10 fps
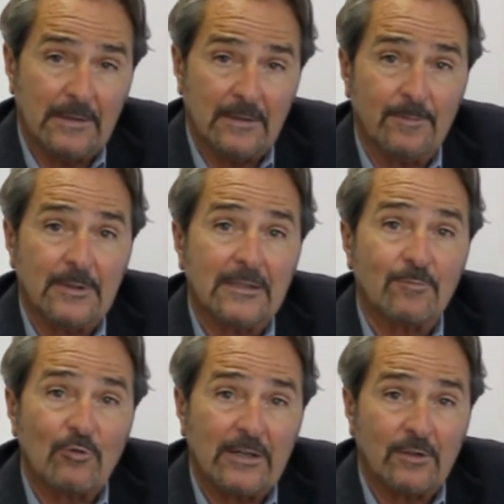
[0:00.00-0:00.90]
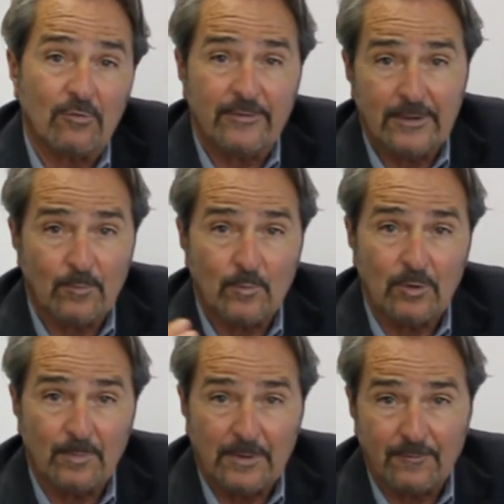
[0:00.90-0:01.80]
income tax bracket you're in,
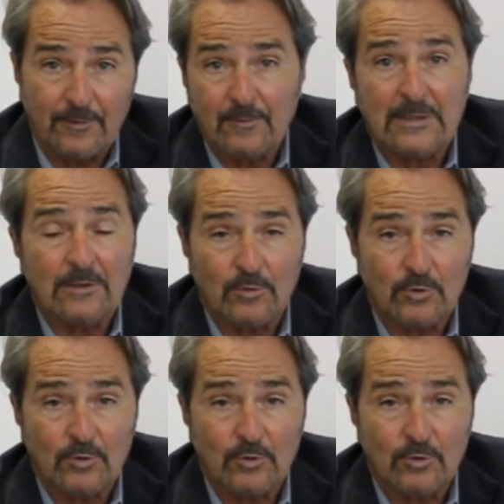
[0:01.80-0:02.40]
whether it be 15 or